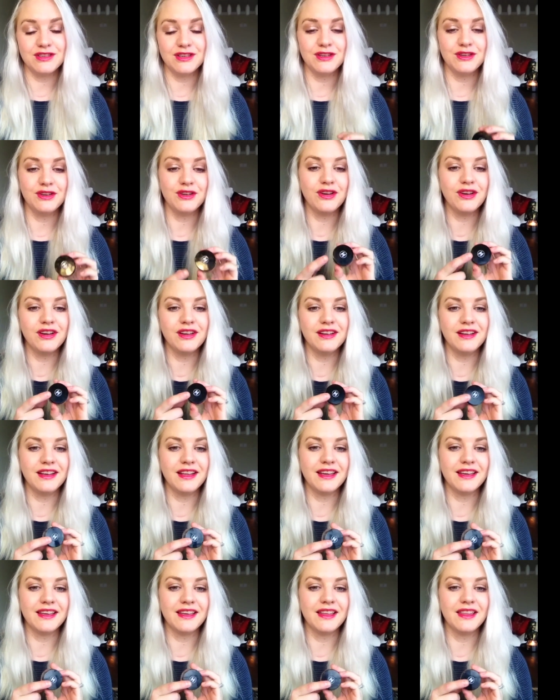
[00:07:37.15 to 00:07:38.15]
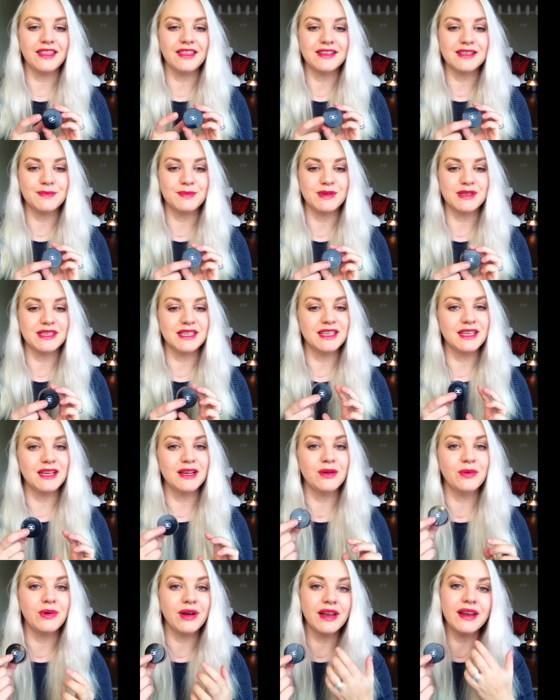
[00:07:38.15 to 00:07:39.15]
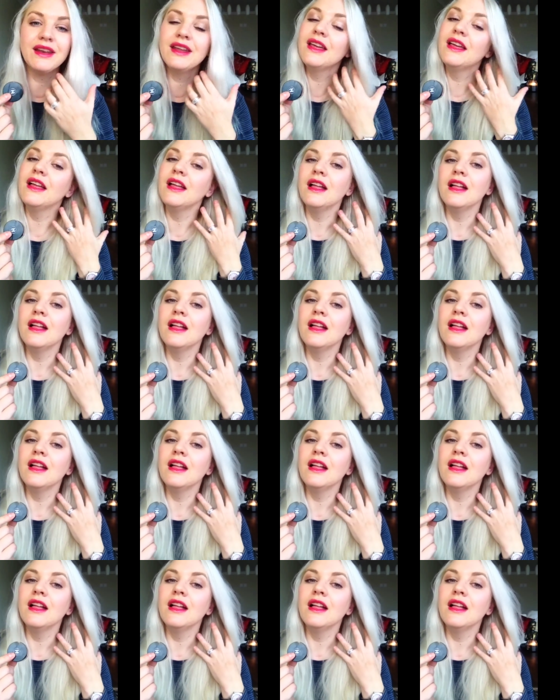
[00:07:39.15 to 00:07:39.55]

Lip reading: then you're not gonna like this particular one.